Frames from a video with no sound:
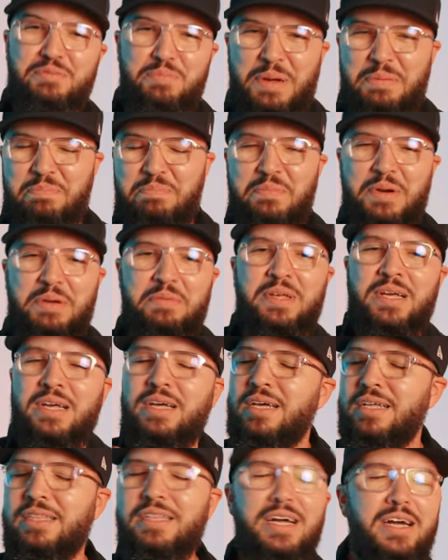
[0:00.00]
my my.
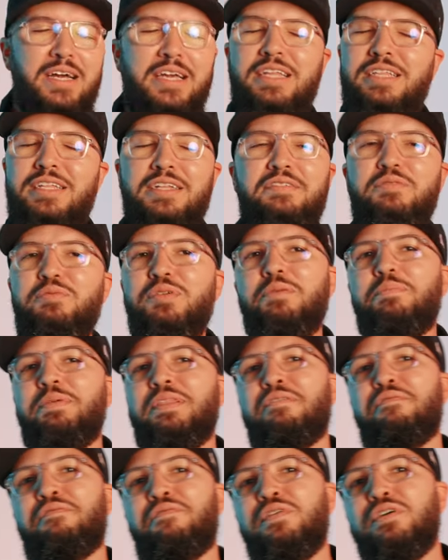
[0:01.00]
No, he doesn't want to be
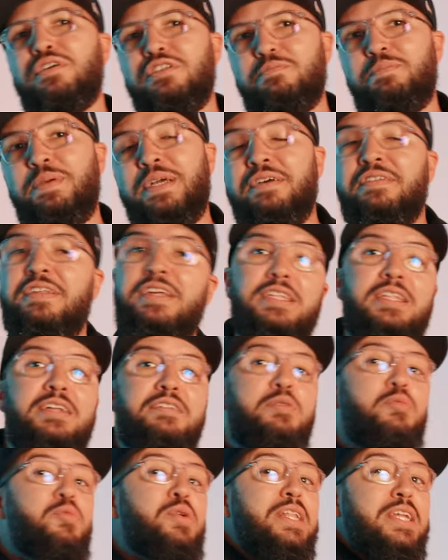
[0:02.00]
the first because he
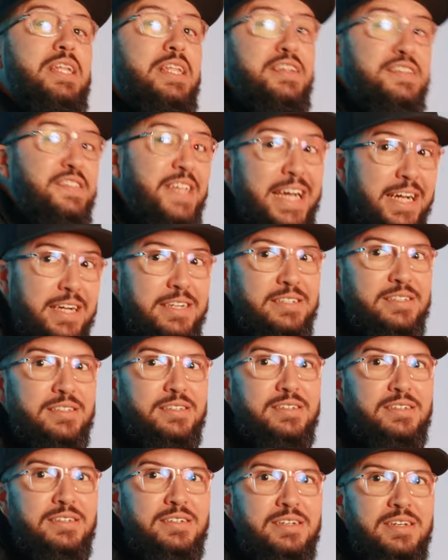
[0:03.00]
doesn't want any
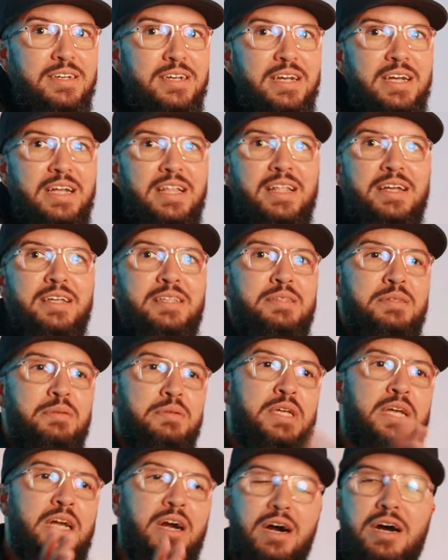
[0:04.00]
seconds.
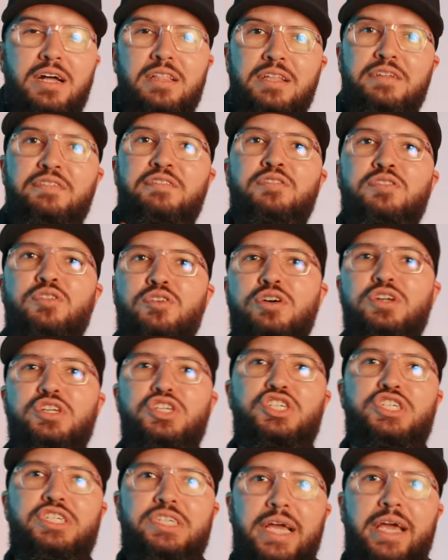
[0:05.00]
Like God does not
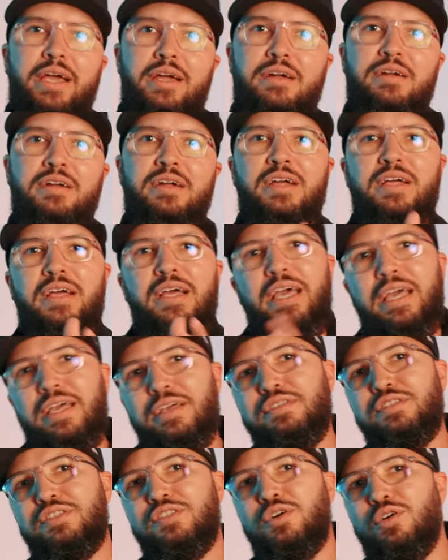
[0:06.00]
share
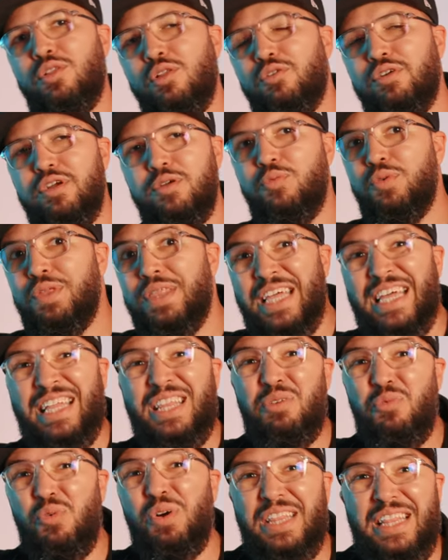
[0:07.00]
His glory with
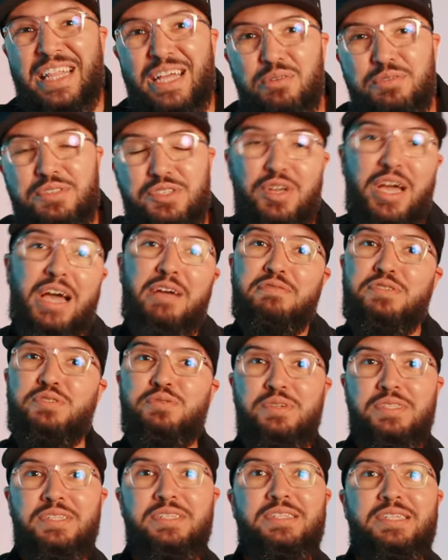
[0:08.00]
anyone else. You have to
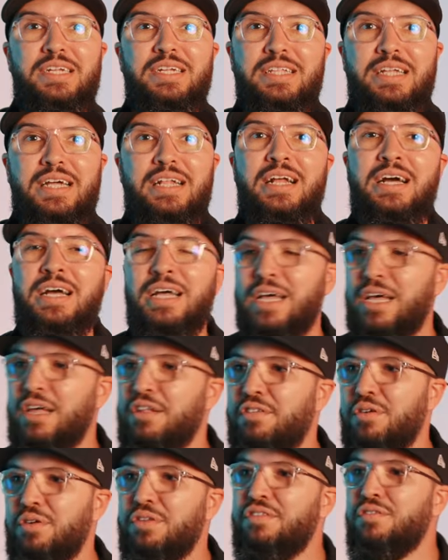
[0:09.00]
understand that.
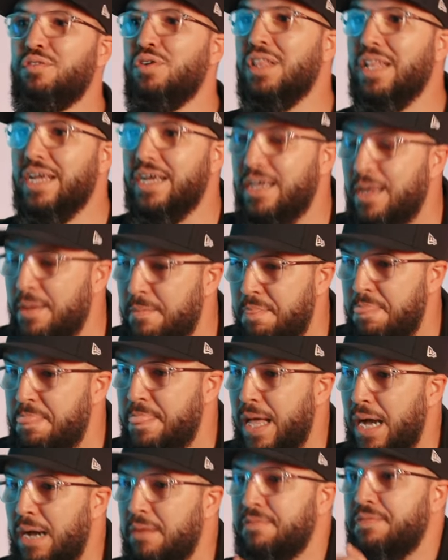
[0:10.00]
So it's not like
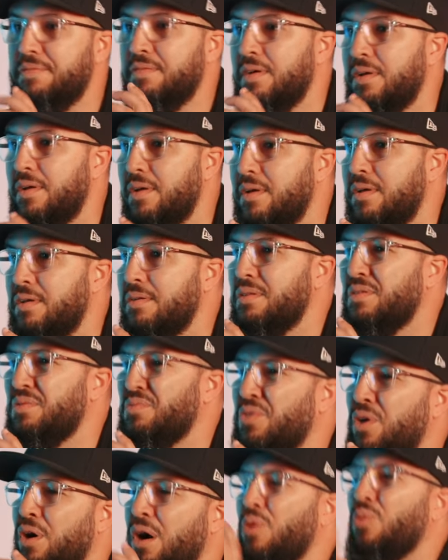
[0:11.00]
I've
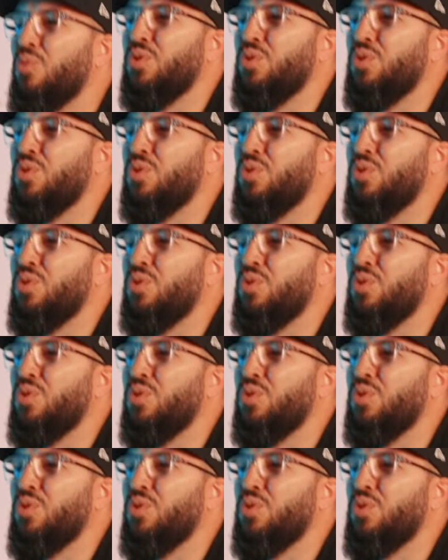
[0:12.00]
well, I'll